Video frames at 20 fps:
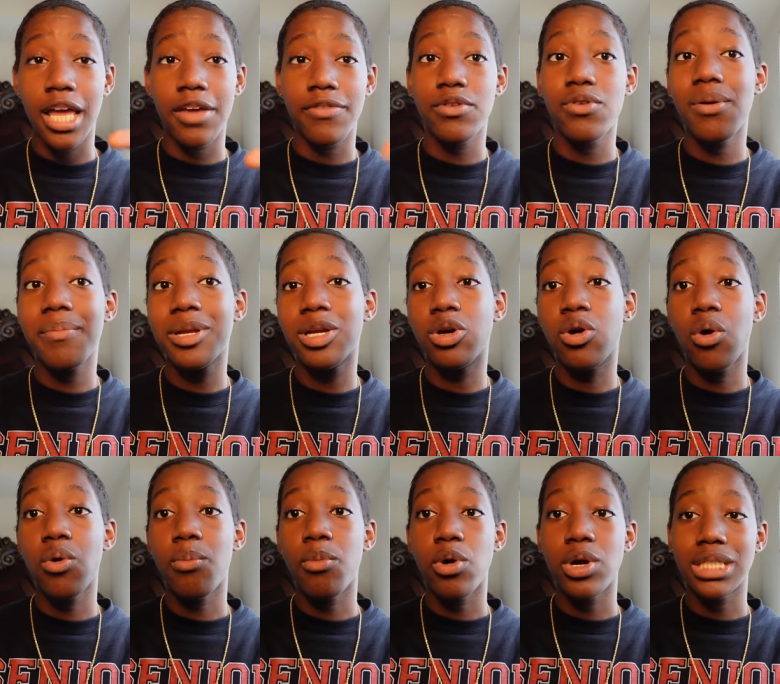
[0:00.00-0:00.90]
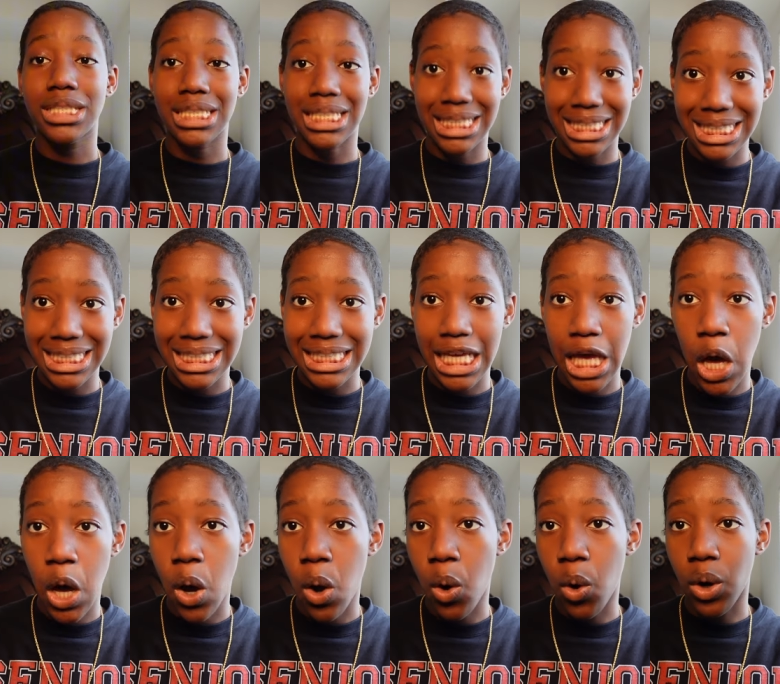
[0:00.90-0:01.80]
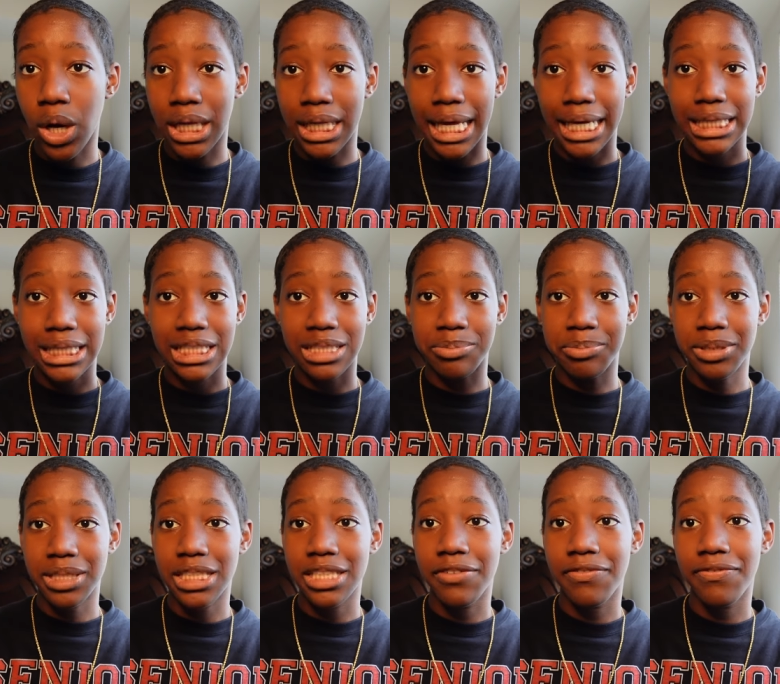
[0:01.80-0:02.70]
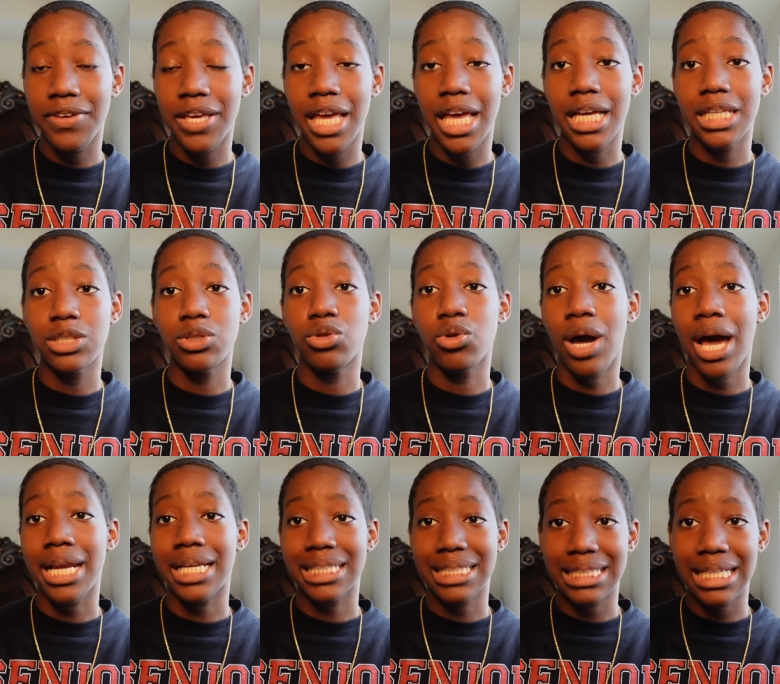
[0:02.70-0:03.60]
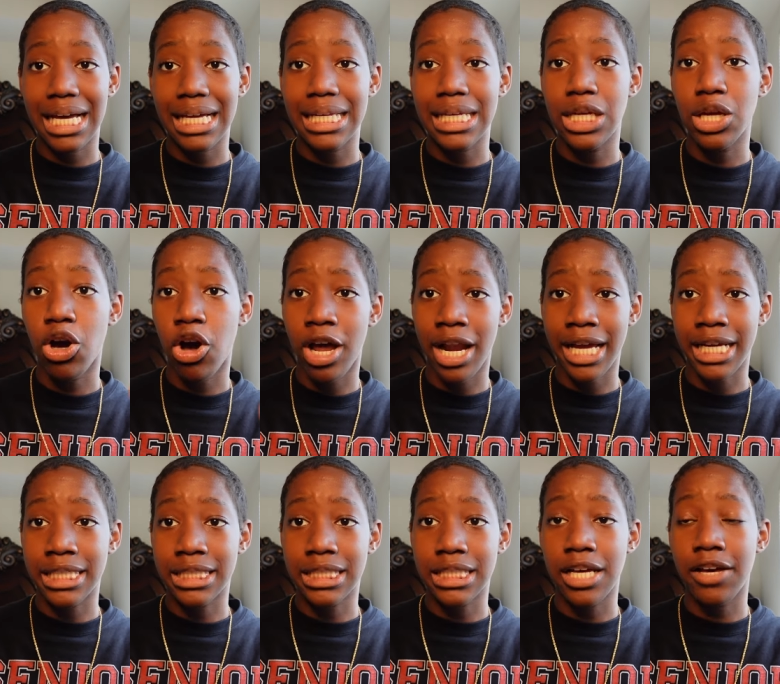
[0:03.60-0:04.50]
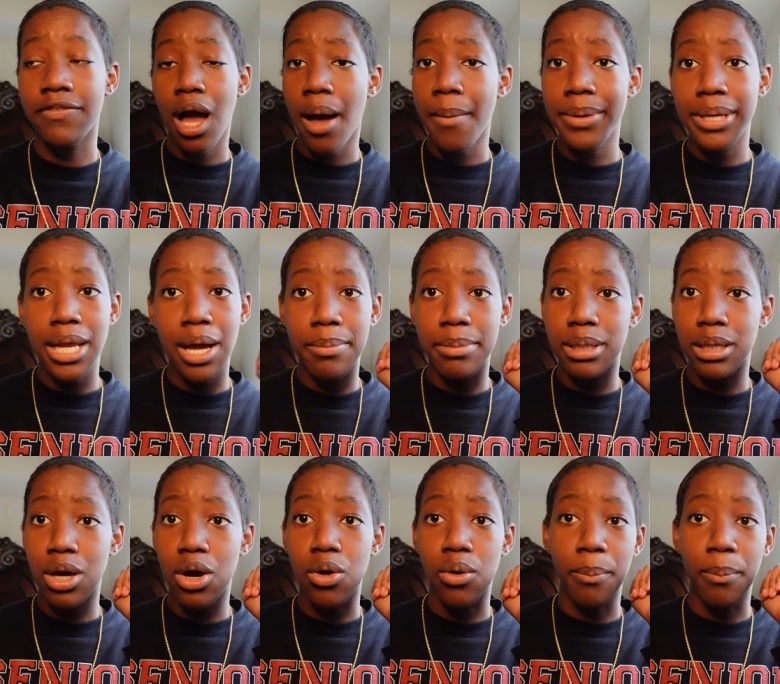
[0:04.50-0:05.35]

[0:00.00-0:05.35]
If you want me to go more into detail or like the specifics, you know, how to study, all that good stuff, comment down below.